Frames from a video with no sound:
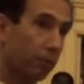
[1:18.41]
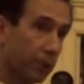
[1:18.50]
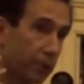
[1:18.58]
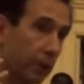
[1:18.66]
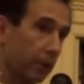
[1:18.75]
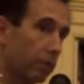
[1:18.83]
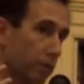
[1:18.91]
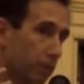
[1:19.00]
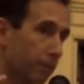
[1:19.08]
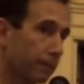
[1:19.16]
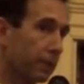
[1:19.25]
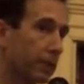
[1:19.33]
of
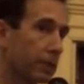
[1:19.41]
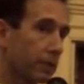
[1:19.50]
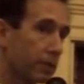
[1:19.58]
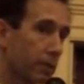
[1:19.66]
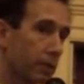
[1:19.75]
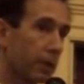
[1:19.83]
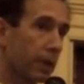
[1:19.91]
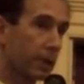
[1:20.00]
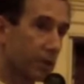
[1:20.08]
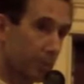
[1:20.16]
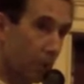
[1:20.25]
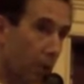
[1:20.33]
retailers is
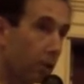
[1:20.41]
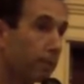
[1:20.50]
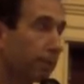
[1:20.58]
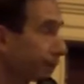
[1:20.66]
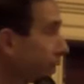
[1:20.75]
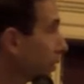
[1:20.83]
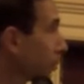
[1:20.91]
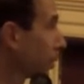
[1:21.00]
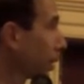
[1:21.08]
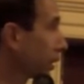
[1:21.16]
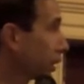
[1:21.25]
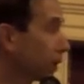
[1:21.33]
getting smaller in the
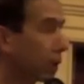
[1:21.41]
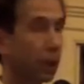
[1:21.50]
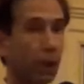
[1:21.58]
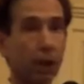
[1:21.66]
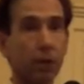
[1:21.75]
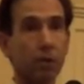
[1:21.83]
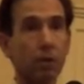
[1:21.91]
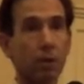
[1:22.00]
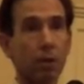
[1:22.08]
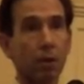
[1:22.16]
market, and